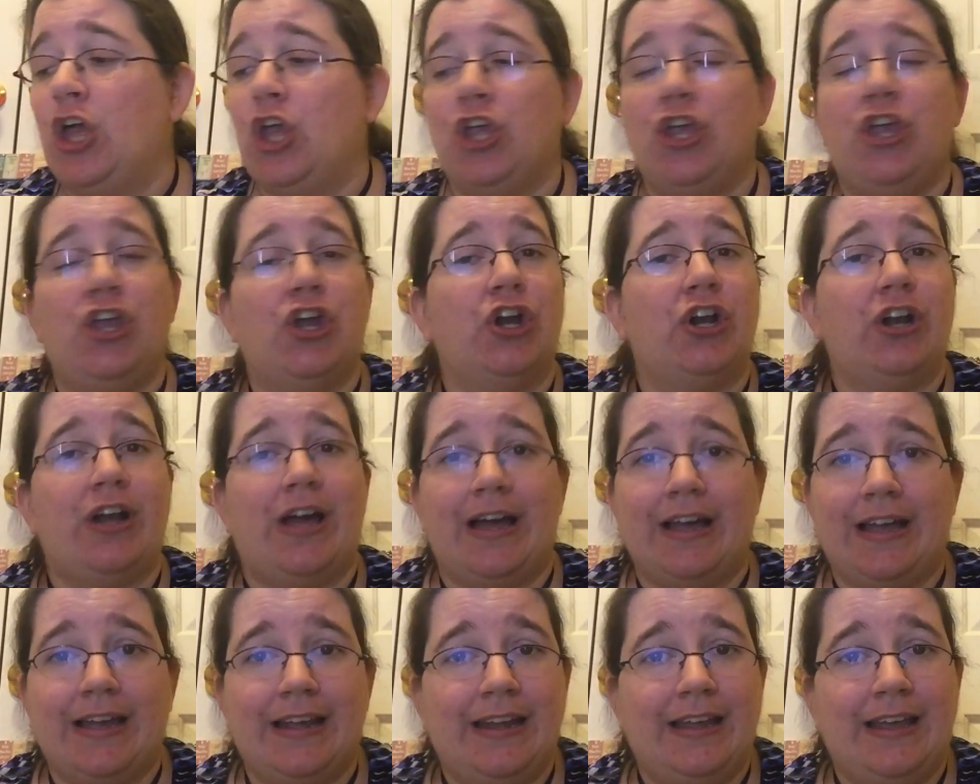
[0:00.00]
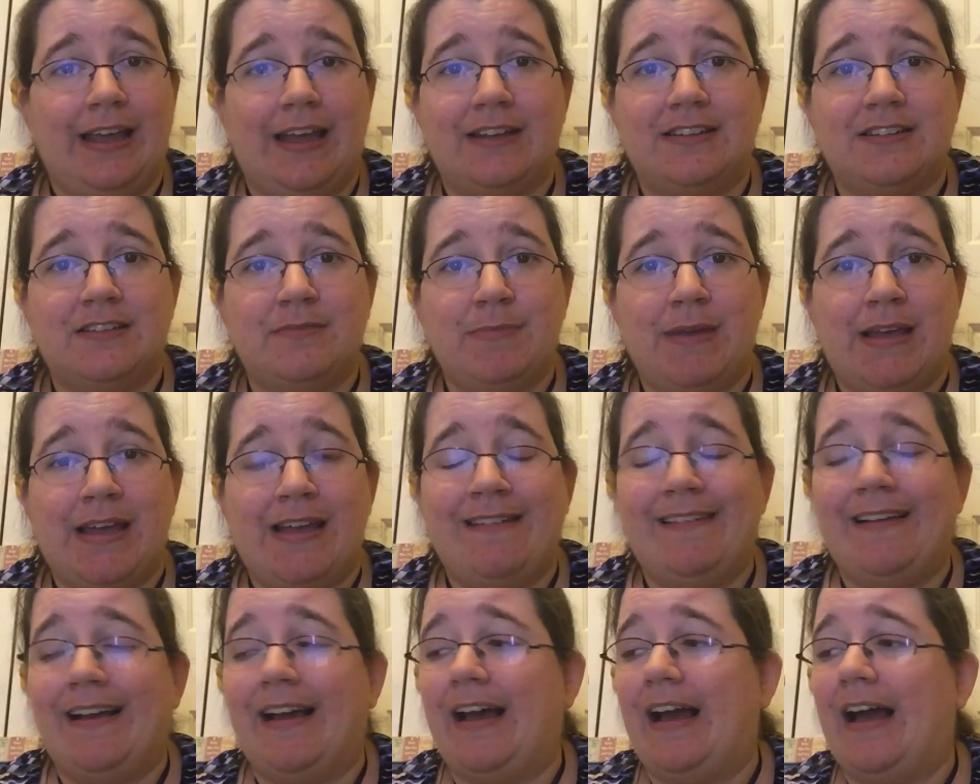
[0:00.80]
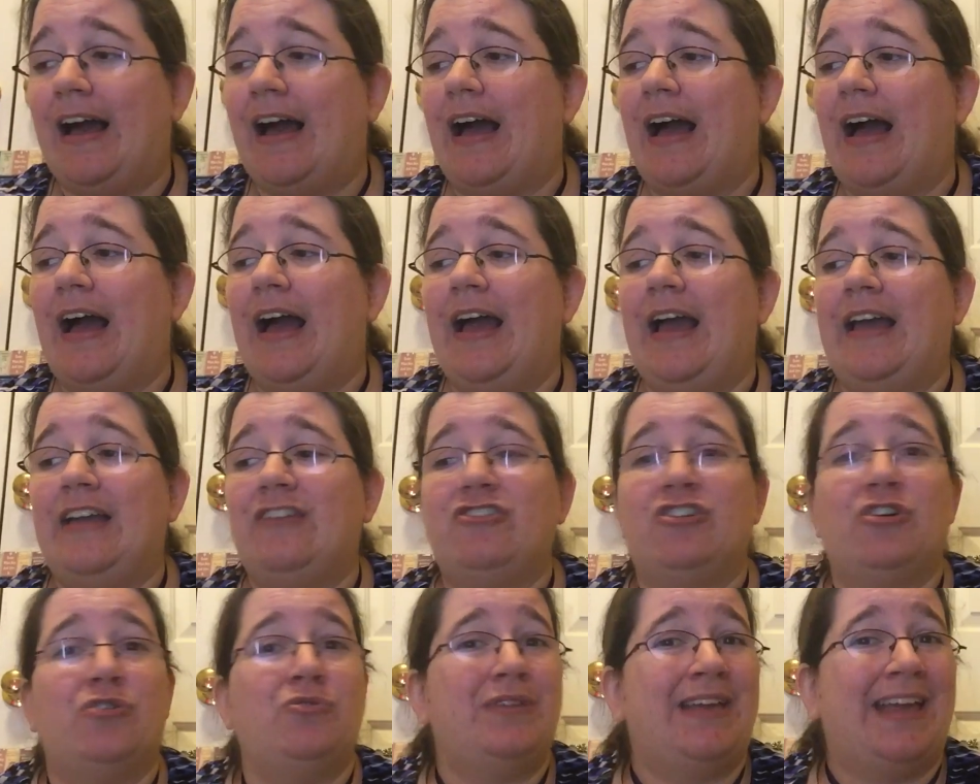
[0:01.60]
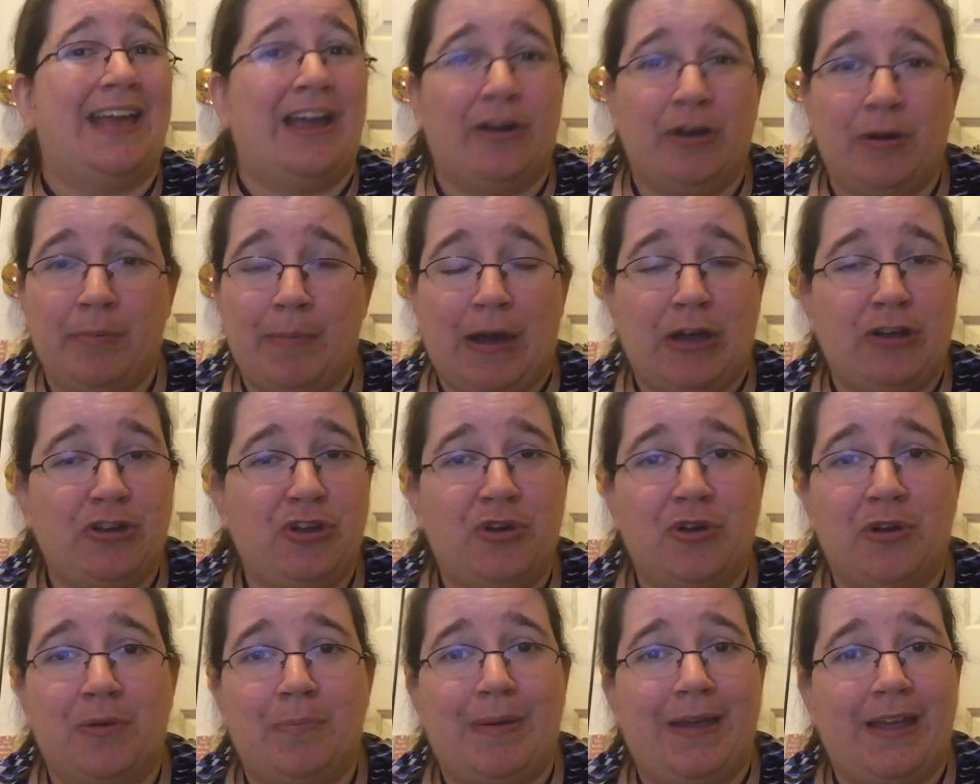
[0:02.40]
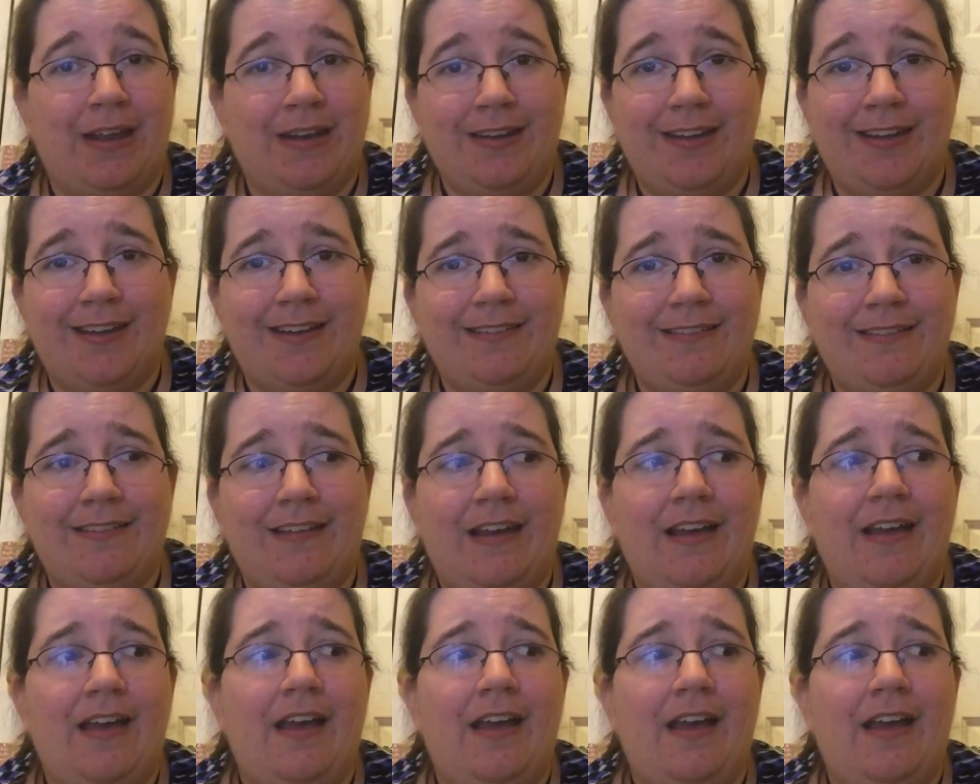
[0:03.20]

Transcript: You're not going to get to me. I don't care about your opinion.